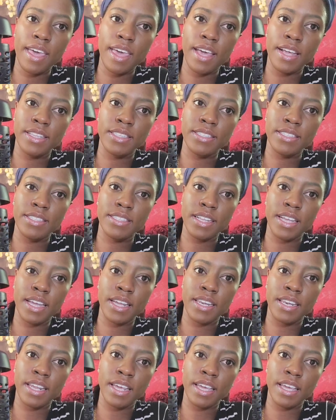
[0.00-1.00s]
and
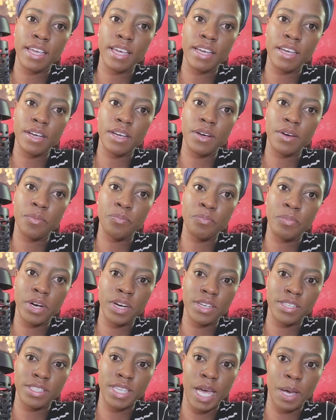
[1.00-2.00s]
standing
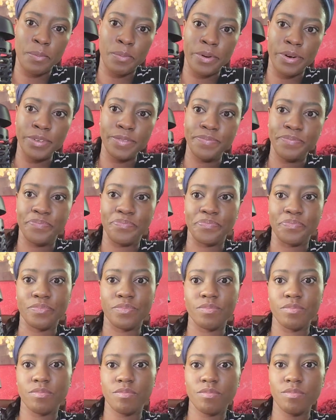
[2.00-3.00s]
bug zapper.
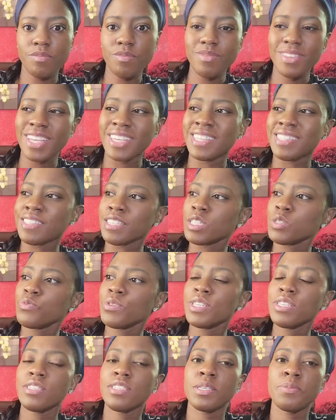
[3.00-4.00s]
This
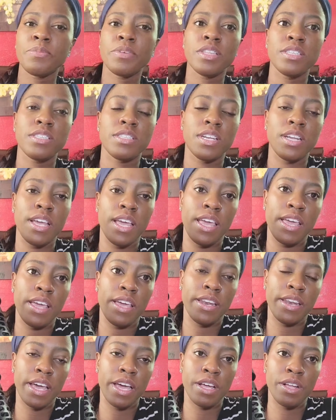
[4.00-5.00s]
one is similar to the
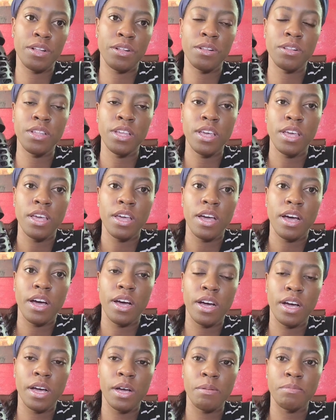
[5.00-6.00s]
handheld
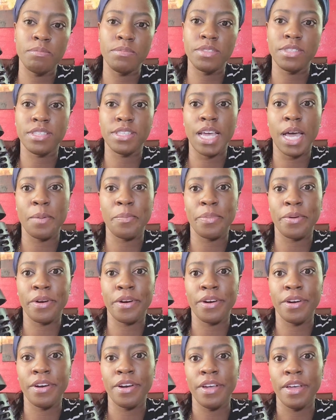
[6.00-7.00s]

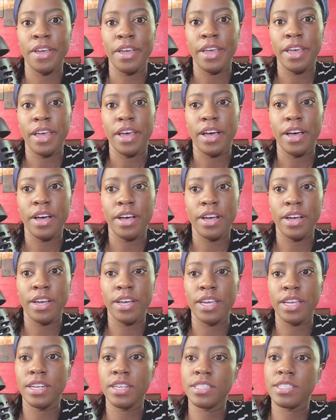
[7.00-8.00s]
zapper.
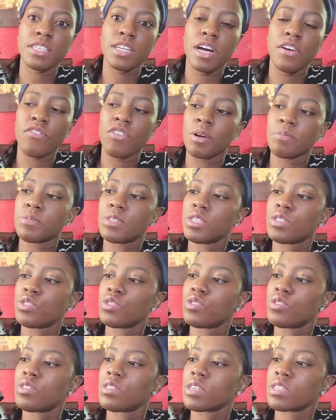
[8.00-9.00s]
It is to cover up to
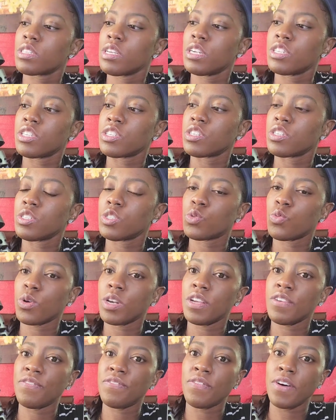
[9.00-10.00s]

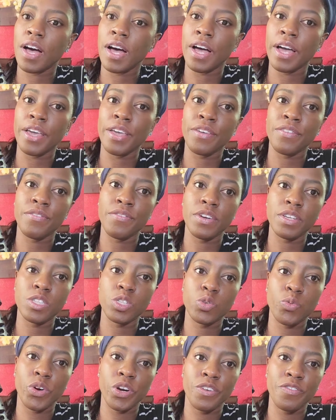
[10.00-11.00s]
625
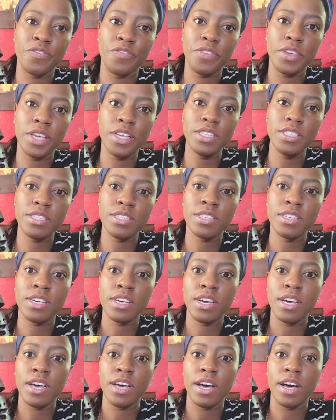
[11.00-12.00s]
square feet.
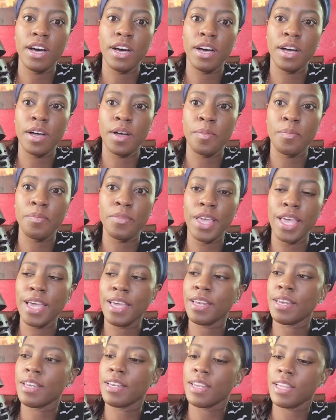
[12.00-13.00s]

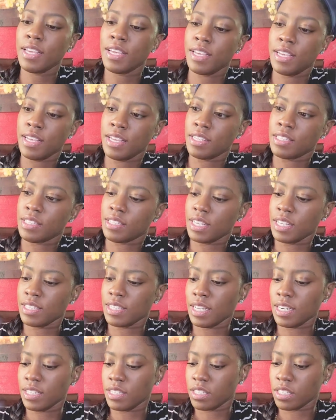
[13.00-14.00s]
And it says
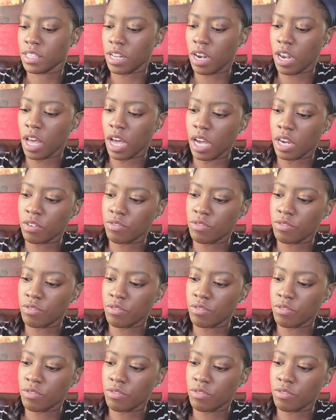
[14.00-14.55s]
that it's clog